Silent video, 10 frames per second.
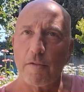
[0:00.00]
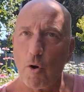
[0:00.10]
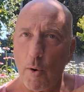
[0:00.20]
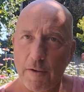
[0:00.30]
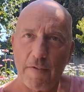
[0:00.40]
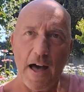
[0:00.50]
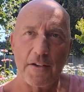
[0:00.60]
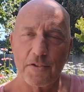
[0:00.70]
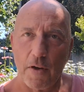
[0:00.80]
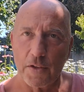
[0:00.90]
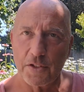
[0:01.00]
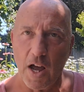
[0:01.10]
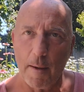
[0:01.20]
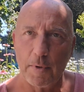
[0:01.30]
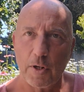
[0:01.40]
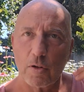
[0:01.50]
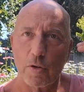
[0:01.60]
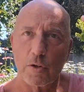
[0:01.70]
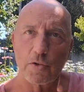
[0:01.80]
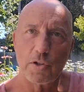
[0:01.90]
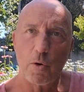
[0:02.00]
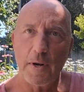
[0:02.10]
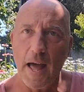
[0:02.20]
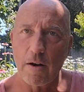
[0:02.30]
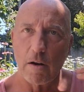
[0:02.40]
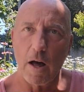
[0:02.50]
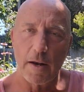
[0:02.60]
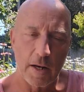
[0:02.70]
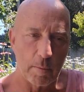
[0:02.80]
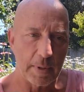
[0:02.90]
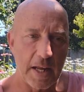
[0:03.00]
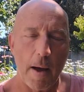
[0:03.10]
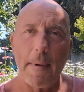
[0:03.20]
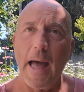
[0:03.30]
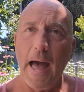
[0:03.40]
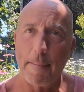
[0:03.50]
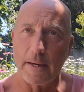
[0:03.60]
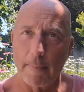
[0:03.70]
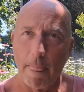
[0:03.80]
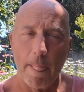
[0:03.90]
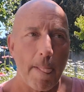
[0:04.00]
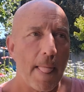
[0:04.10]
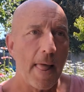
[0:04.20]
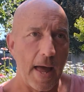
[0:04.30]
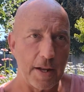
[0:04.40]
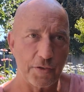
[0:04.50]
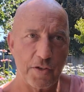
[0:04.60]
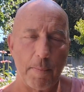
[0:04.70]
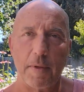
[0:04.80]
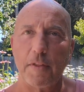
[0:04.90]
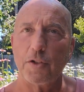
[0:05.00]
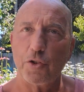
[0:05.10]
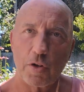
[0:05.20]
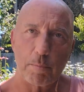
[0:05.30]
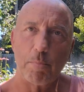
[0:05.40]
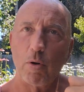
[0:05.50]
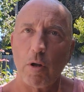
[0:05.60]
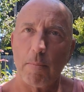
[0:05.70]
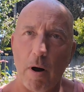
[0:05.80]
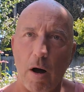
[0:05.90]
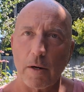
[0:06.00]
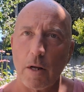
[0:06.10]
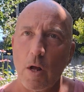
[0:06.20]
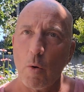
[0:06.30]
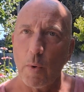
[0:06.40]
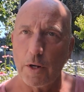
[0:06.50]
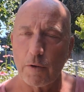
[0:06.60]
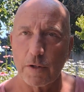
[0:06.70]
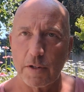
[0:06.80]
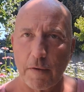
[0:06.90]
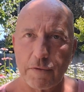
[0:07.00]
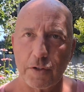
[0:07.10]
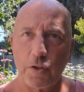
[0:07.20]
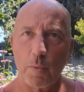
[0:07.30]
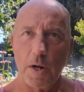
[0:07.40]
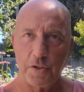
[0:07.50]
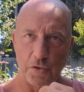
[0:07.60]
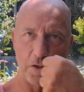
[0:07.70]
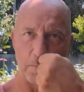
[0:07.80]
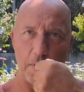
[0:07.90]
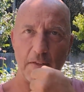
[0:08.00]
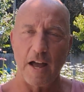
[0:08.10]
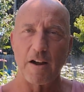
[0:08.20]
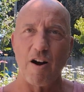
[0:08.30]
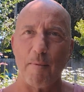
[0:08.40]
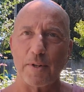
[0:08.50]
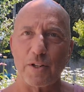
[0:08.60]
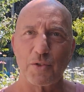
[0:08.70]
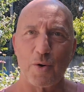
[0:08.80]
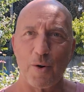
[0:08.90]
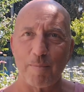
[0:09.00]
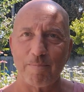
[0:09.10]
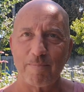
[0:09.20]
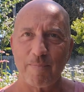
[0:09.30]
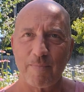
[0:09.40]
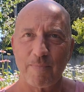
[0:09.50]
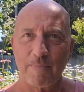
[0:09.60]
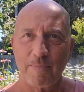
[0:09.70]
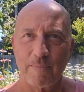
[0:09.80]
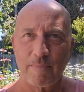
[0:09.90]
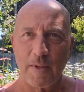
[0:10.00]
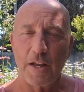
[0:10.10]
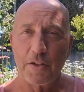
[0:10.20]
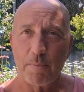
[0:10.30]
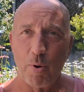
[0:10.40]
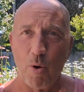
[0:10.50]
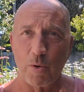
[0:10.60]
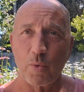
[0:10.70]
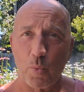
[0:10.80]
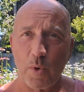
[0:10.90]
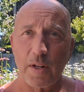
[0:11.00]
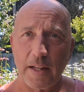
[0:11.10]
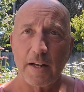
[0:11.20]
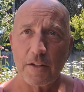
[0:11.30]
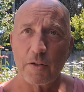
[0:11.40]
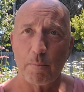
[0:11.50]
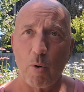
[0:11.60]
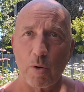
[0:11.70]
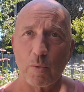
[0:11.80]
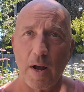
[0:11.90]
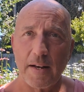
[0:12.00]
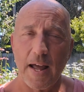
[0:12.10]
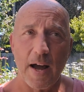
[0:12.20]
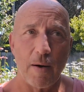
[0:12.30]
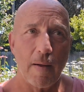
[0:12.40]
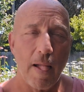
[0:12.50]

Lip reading: going fast all the time, and you learn to slow down a lot. It'll become habit. And it's something that you can pull upon when you're in tough situations and be that calm in the storm. It's important, really. It is important right now.